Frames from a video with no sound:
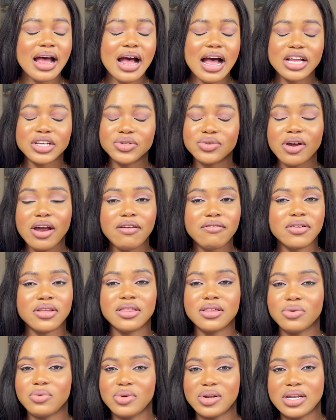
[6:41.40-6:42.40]
I do
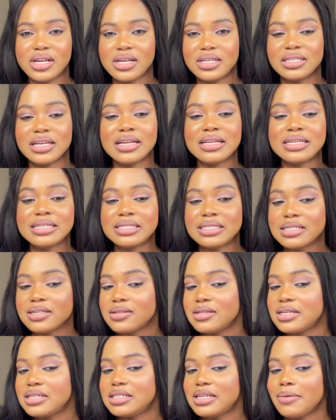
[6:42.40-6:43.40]
everything with it and it's still
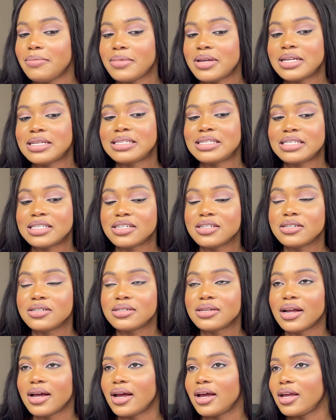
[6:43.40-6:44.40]
the same and it's still,
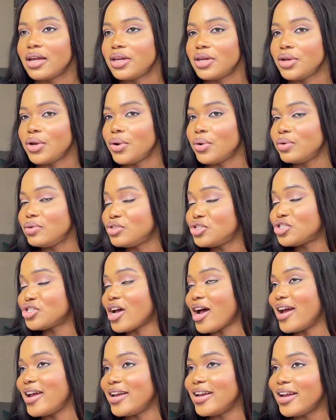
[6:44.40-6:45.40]
like, you know,
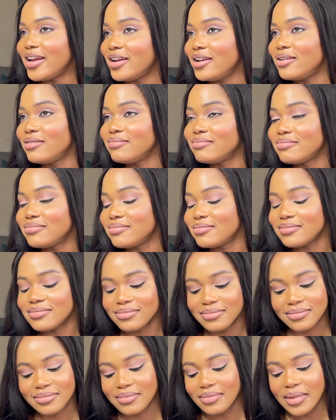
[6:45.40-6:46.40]
shining.
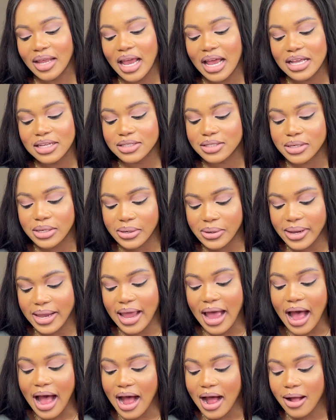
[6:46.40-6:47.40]
So
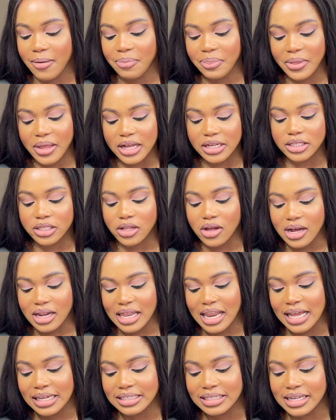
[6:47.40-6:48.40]
yeah, it's long
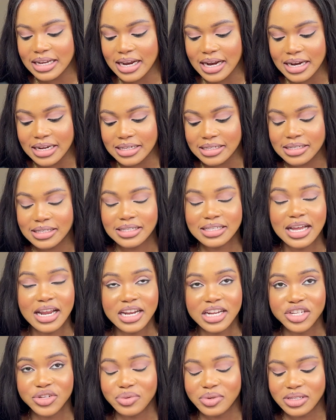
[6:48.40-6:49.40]
lasting and it's
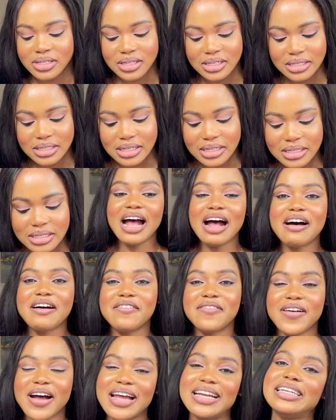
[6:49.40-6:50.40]
tarnish resistant.
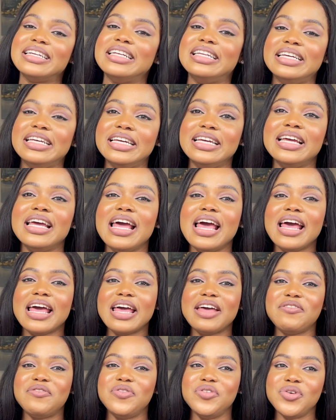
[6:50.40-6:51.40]
Finally,
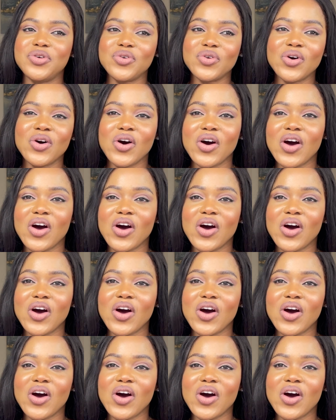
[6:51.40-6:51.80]
if you